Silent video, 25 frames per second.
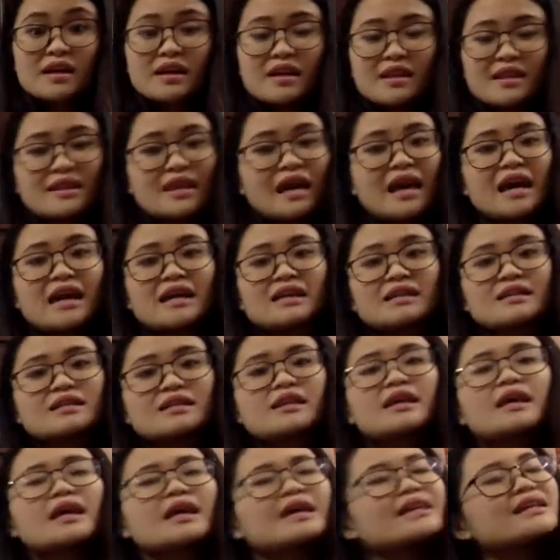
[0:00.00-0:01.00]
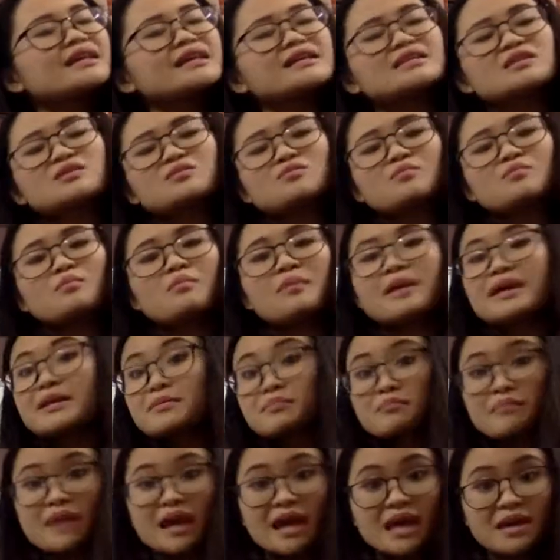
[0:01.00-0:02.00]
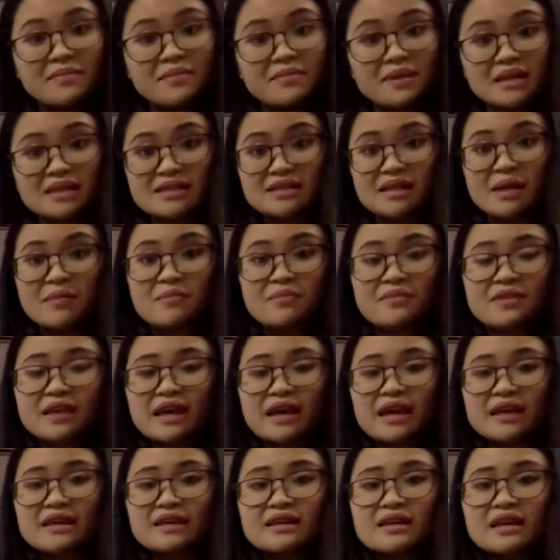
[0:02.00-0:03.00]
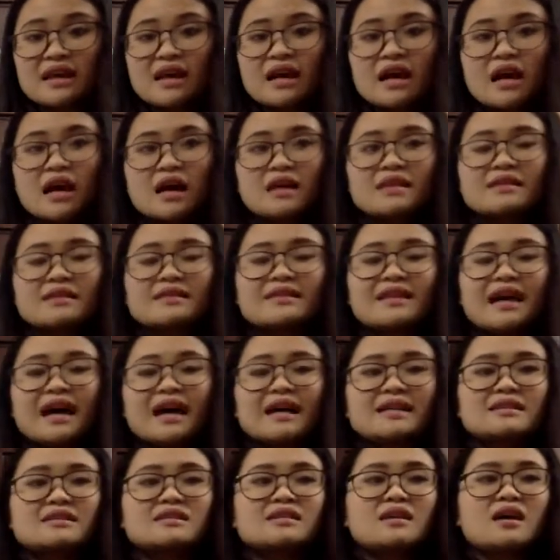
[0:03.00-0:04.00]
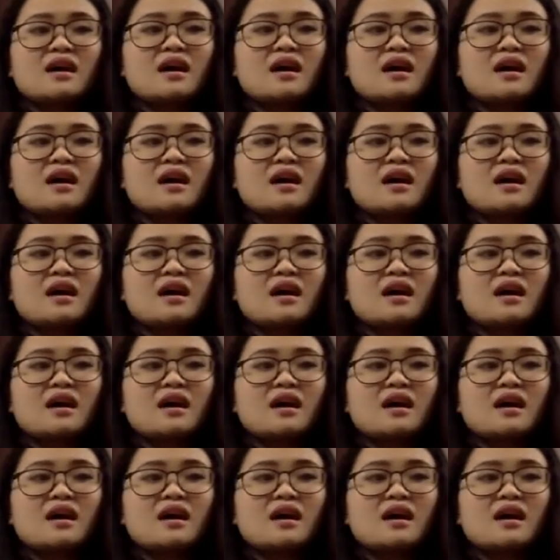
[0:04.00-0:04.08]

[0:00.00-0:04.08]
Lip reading: then it may be something that